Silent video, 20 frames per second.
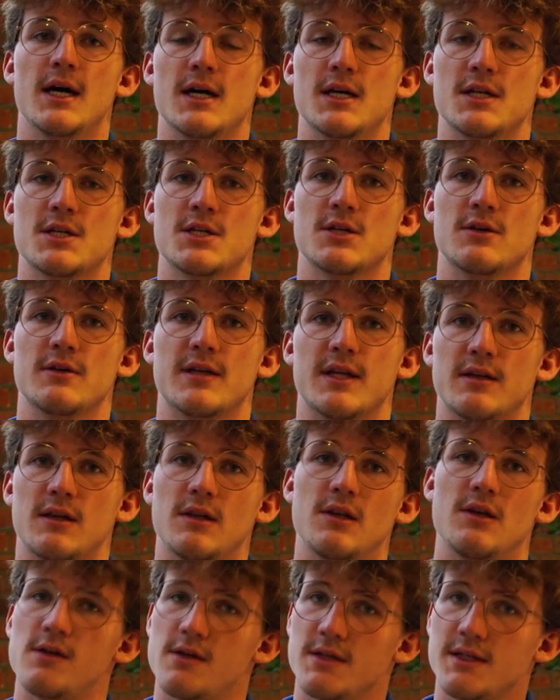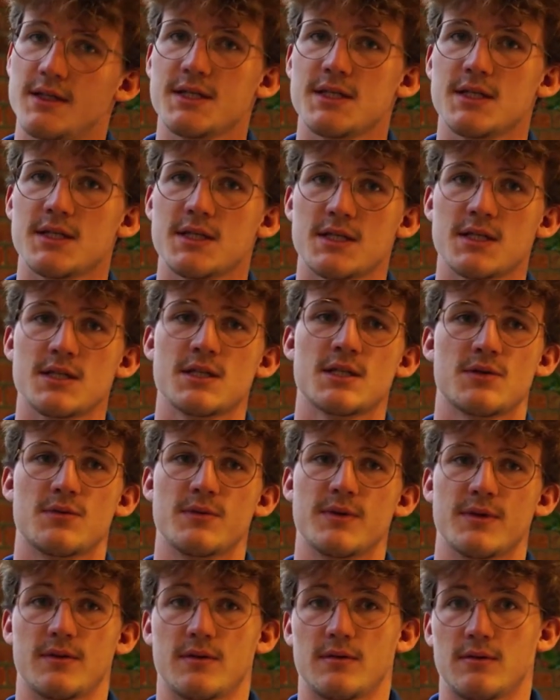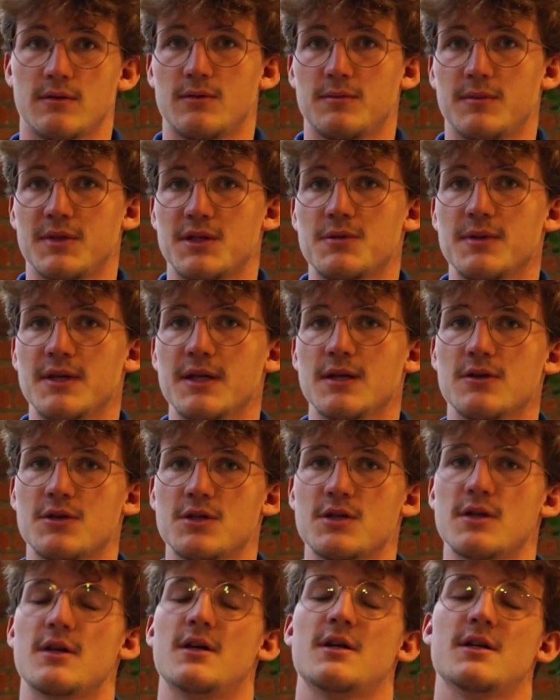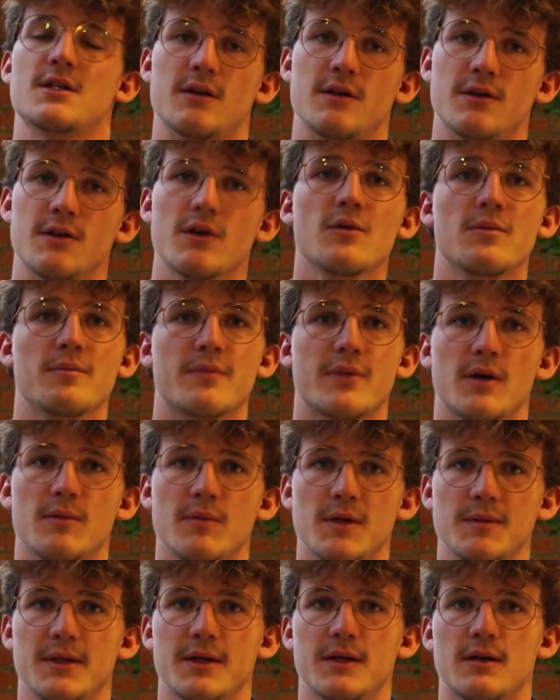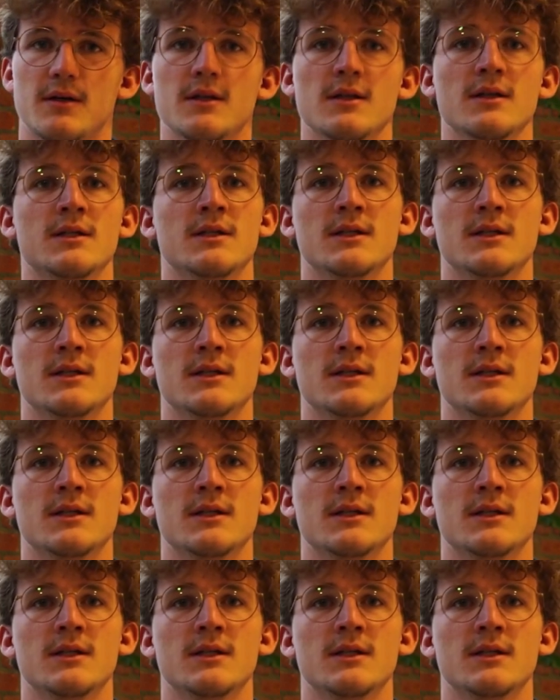so that the long distances between those cars are no problem at all.